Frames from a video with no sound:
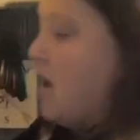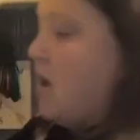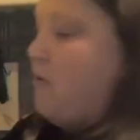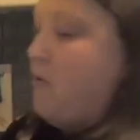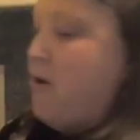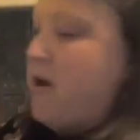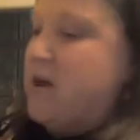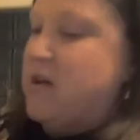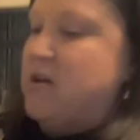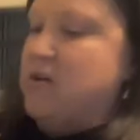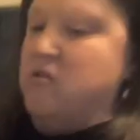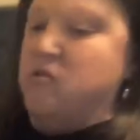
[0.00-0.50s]
I
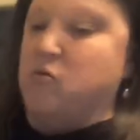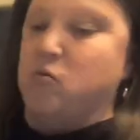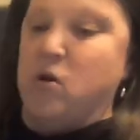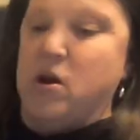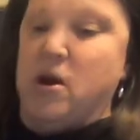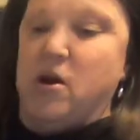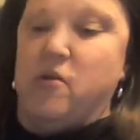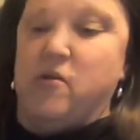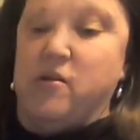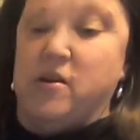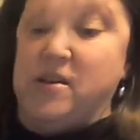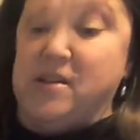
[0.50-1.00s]
like as
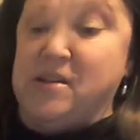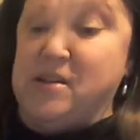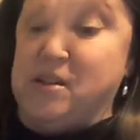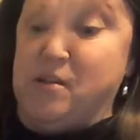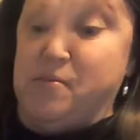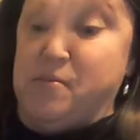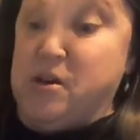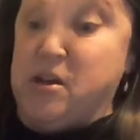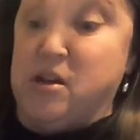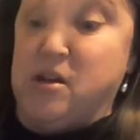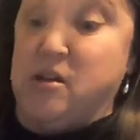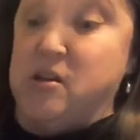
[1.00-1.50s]
well, and it's
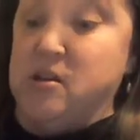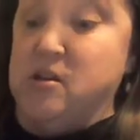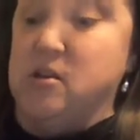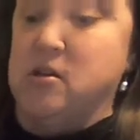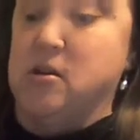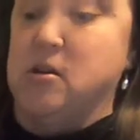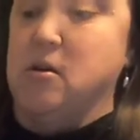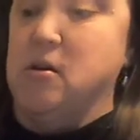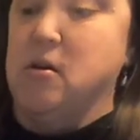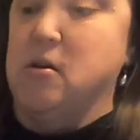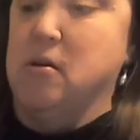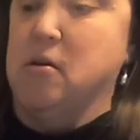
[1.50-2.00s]
the
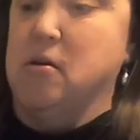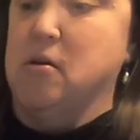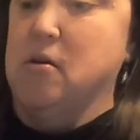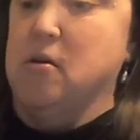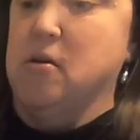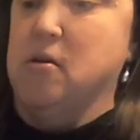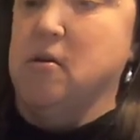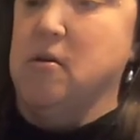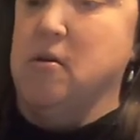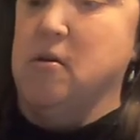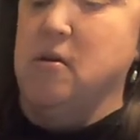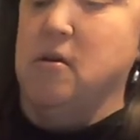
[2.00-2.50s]
biggest.
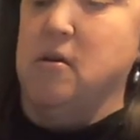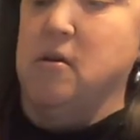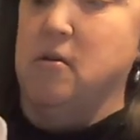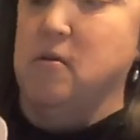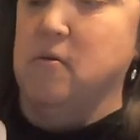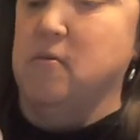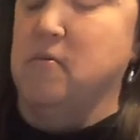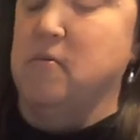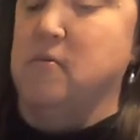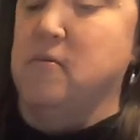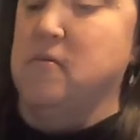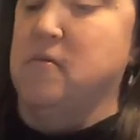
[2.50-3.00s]

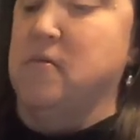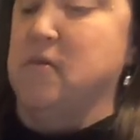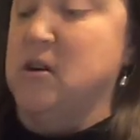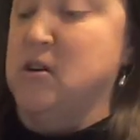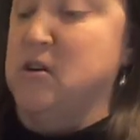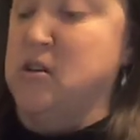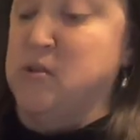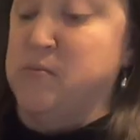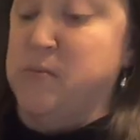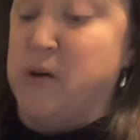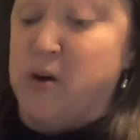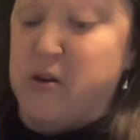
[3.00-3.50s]
I
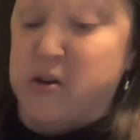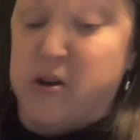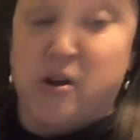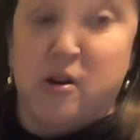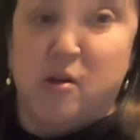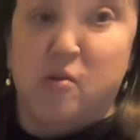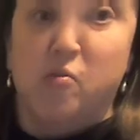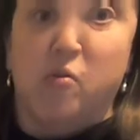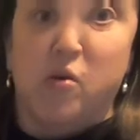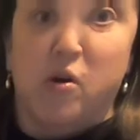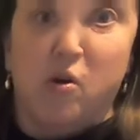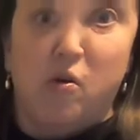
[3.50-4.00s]
just bought a
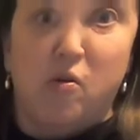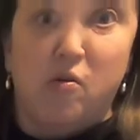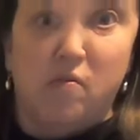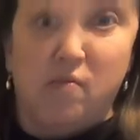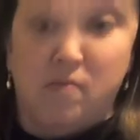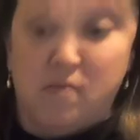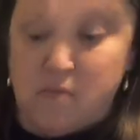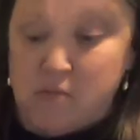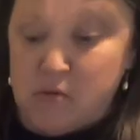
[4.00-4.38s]
Goodwill.